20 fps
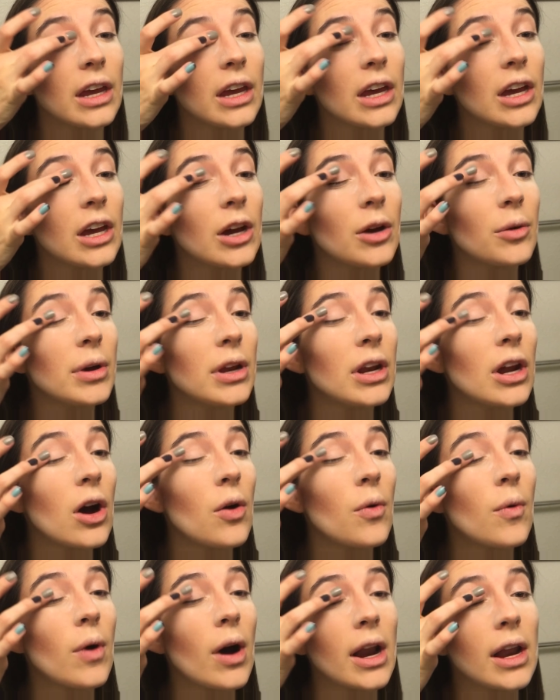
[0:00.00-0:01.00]
and we
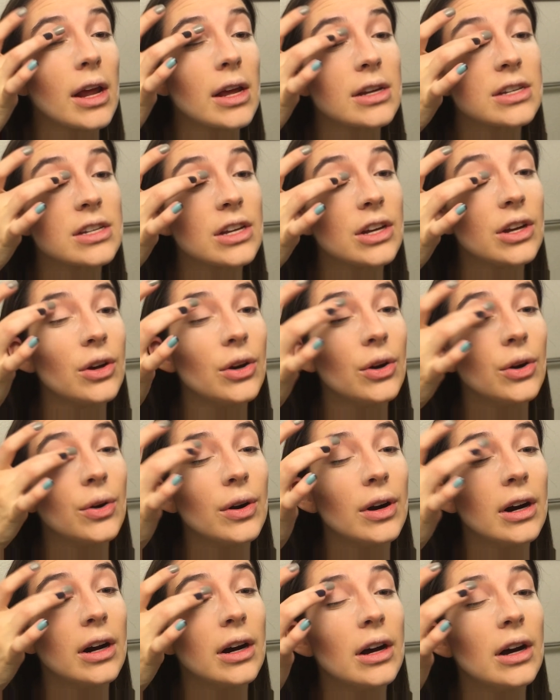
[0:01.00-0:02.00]
don't want it
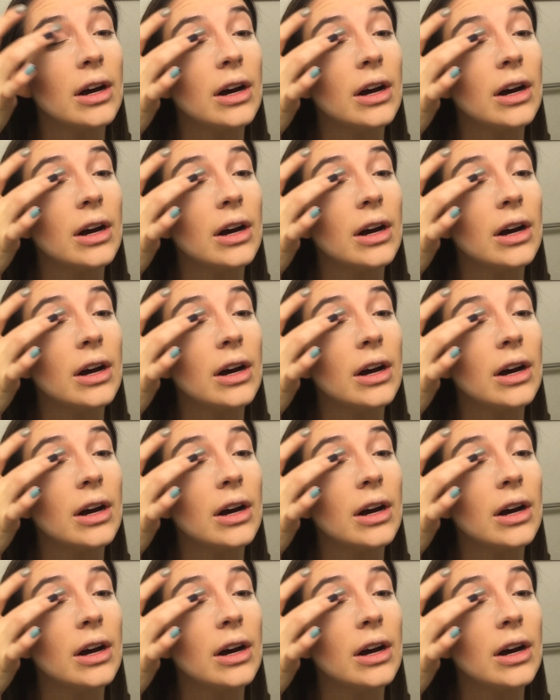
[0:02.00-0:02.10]
to